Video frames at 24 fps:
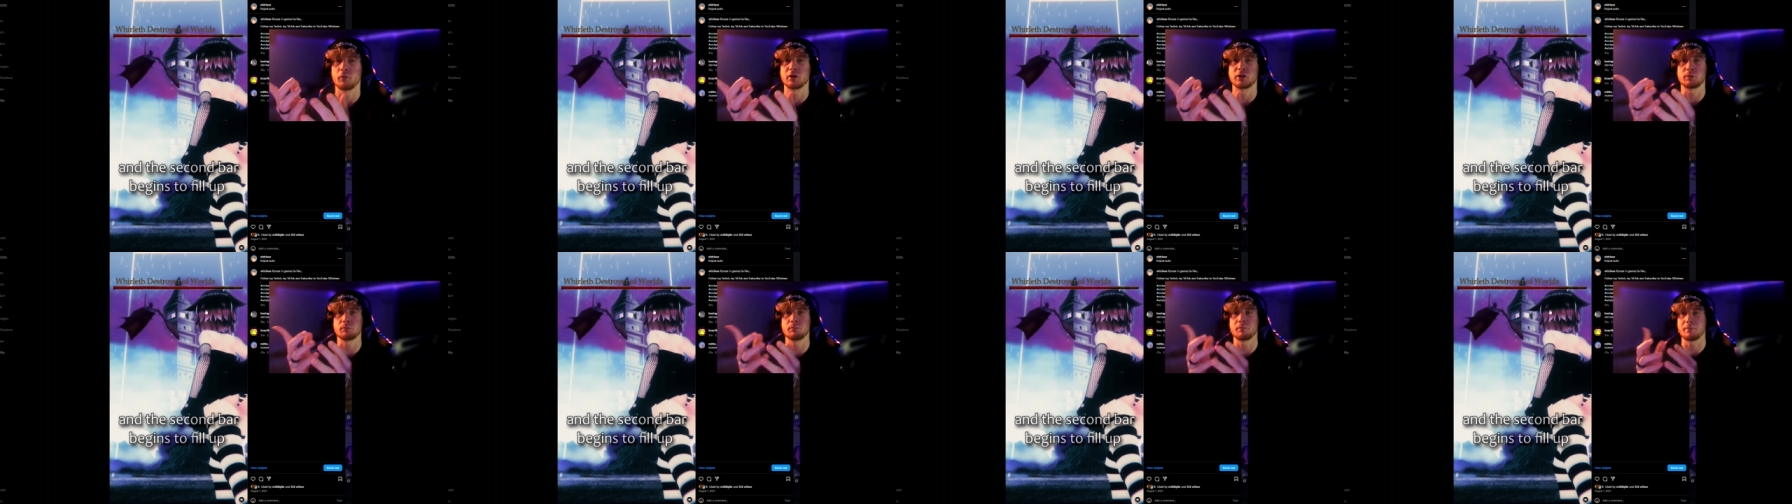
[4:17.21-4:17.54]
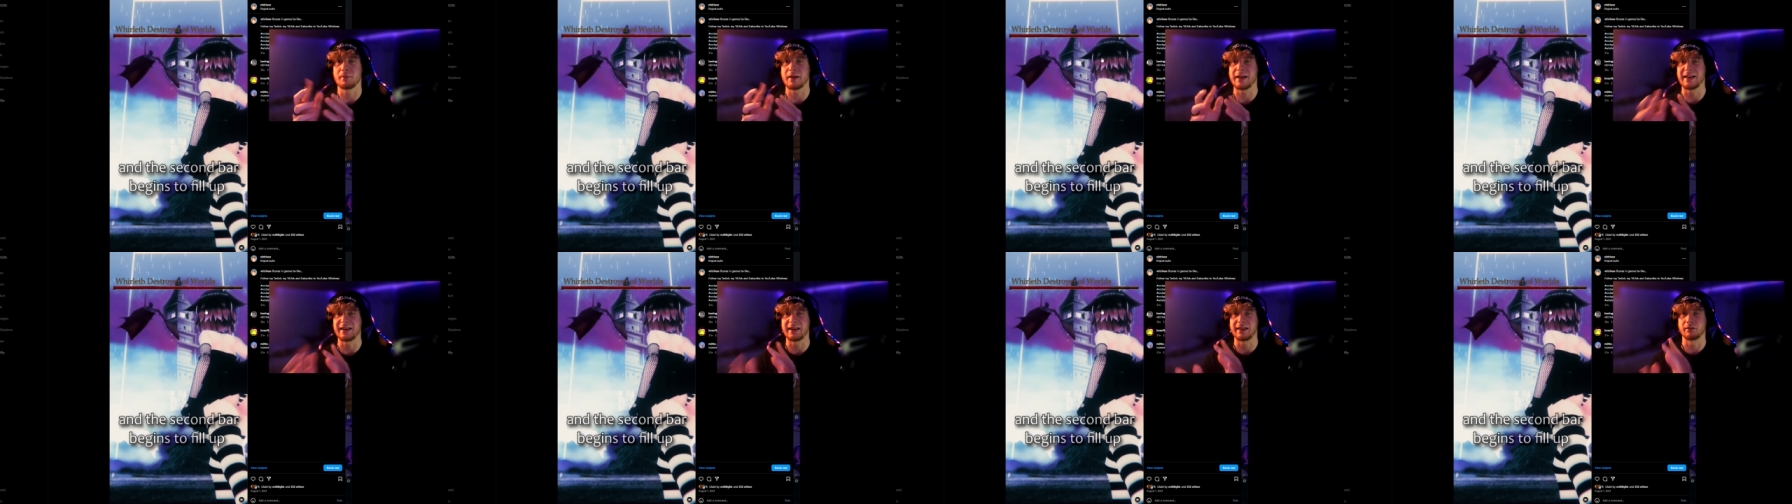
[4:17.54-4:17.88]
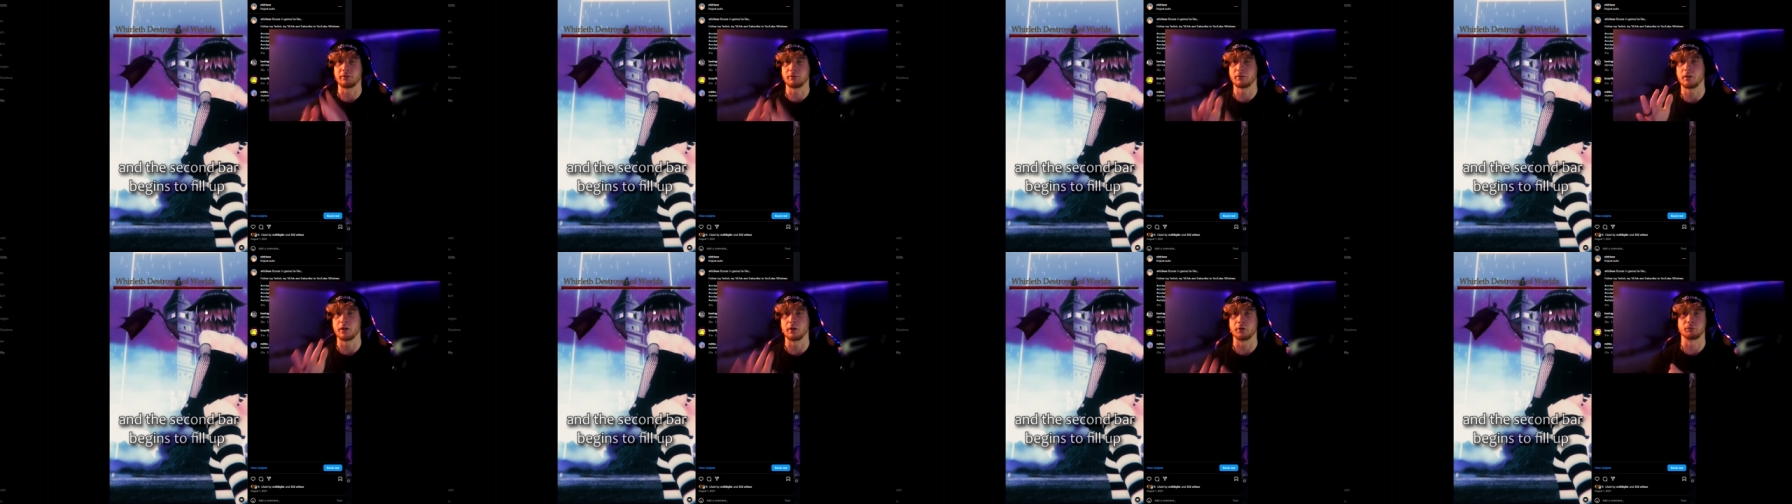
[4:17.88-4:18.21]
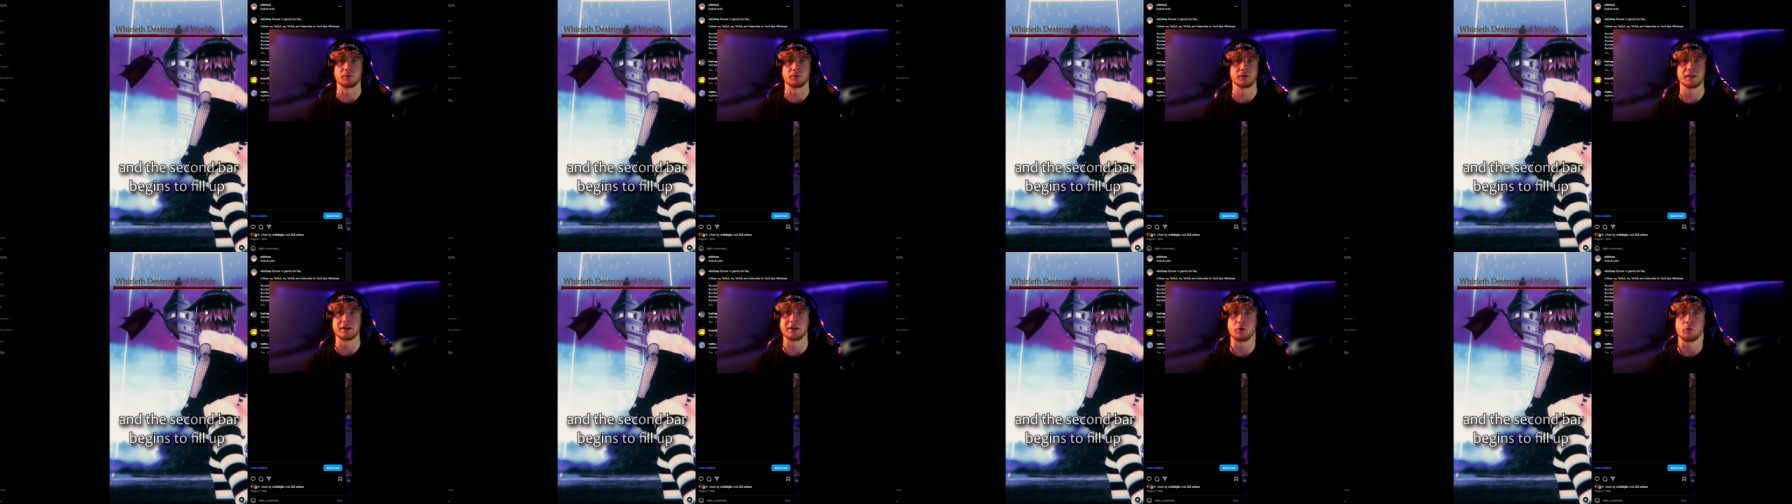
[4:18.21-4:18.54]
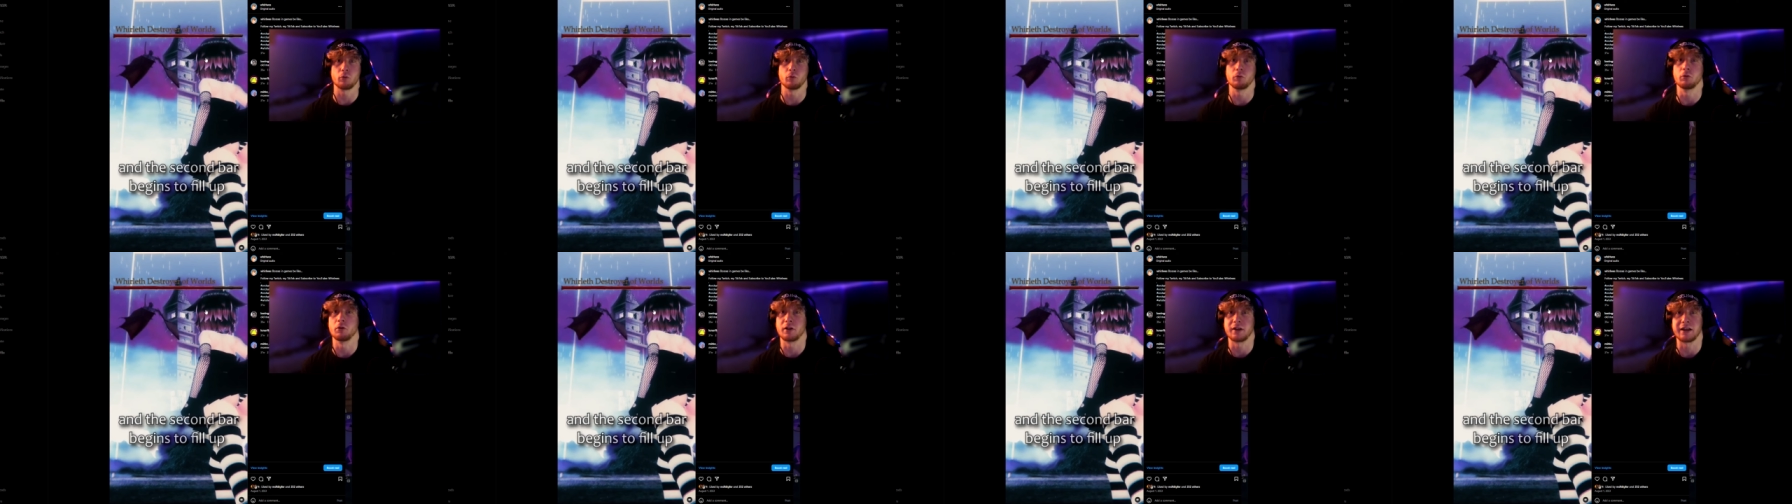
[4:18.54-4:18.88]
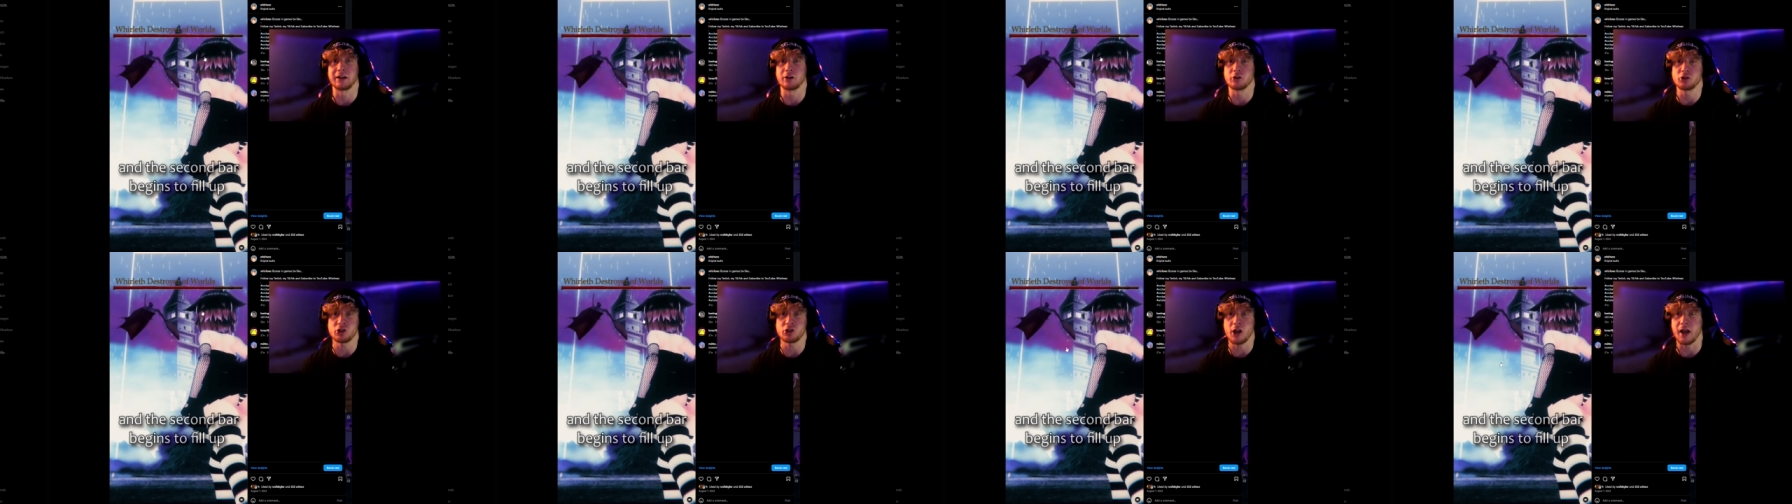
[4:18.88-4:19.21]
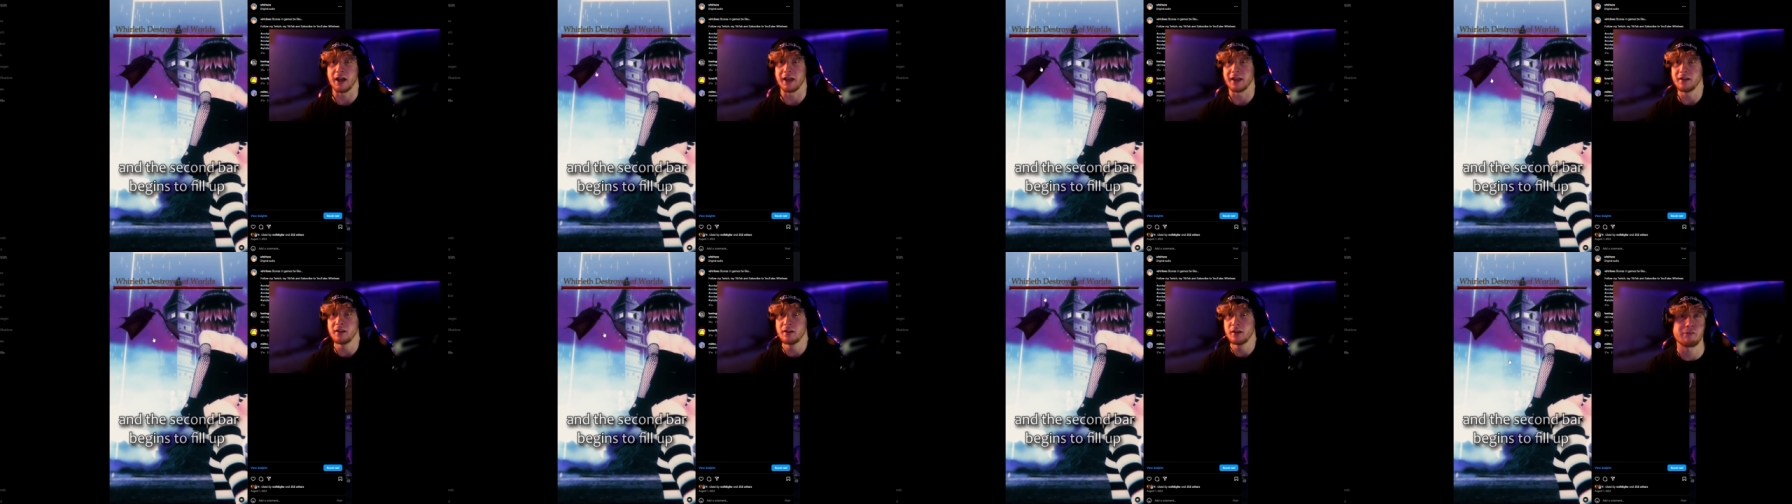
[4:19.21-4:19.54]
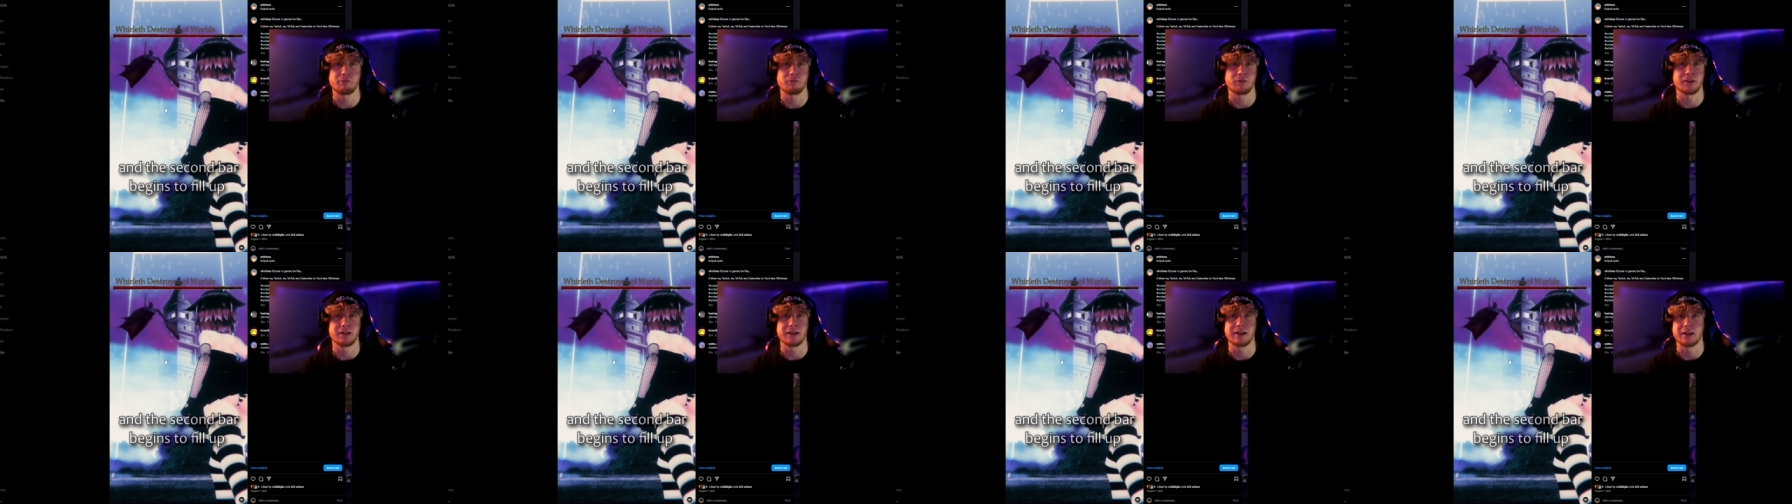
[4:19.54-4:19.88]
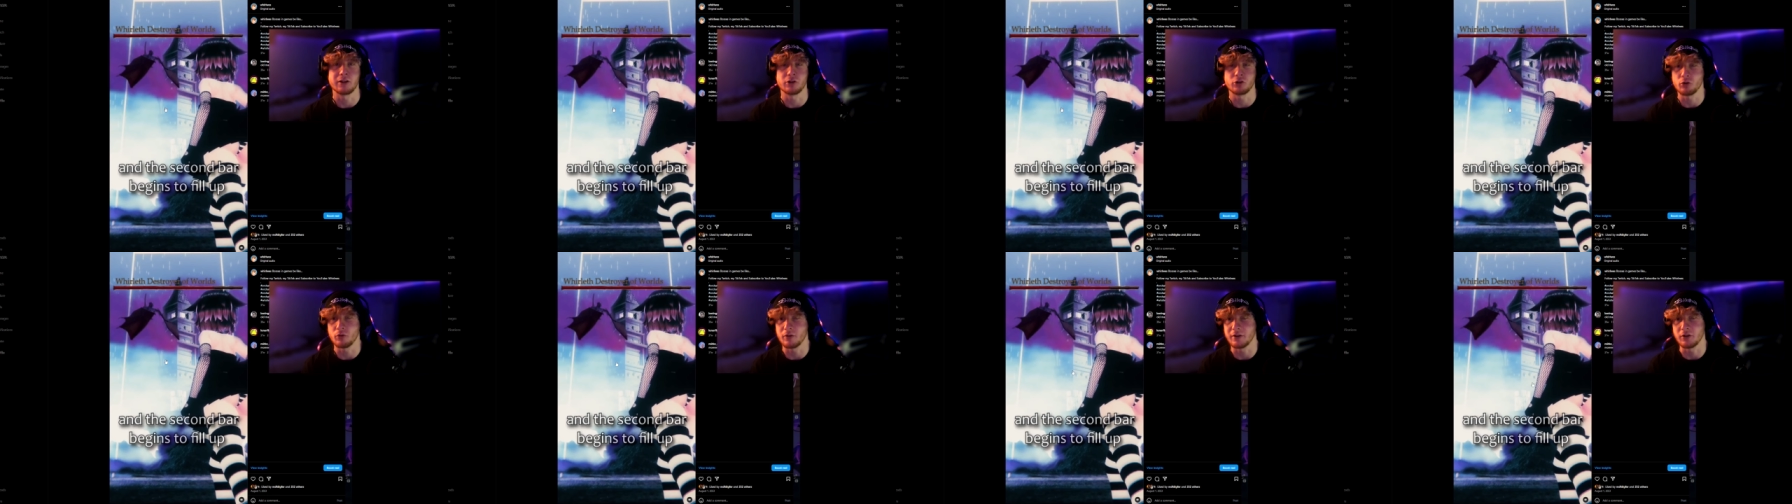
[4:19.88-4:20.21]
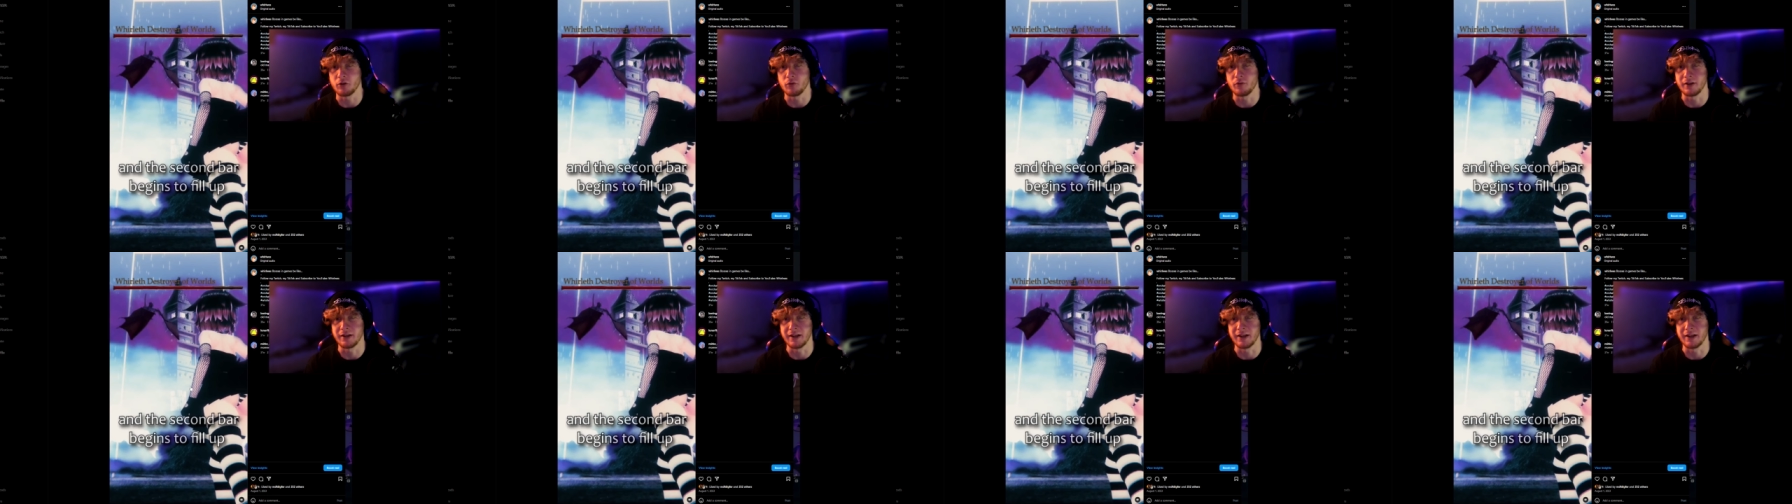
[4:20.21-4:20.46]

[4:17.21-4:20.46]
which made it a really cool looking shot. I really enjoy